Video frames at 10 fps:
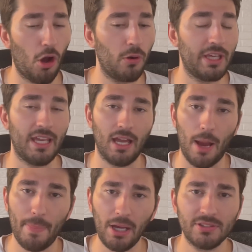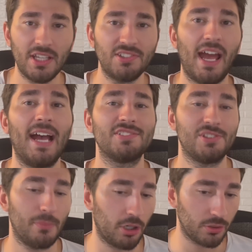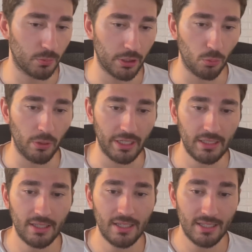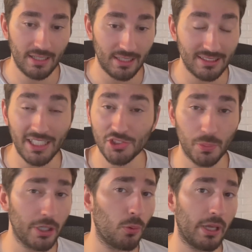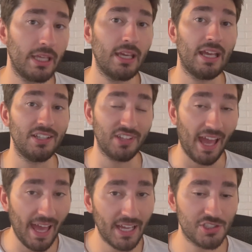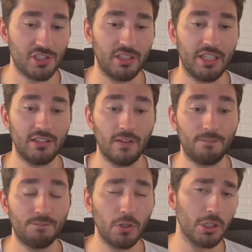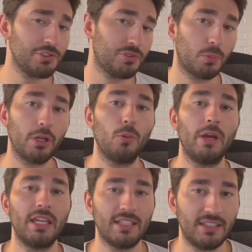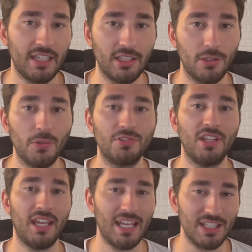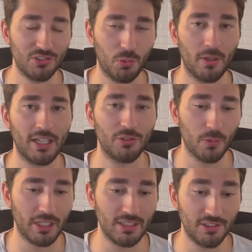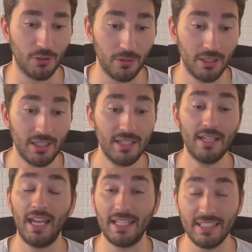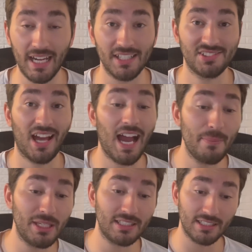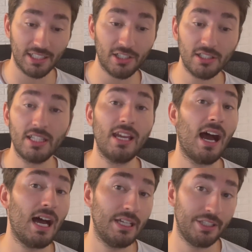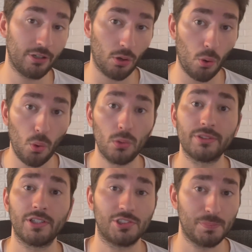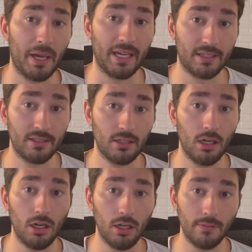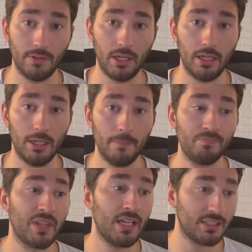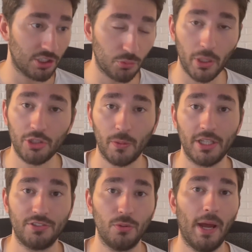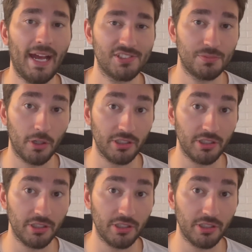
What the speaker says: okay, about this Aston Martin rear wing. This rear wing is actually the first rear wing that they used in 2022. And yes, I mean literally on their older spec of the 2022 Aston Martin, the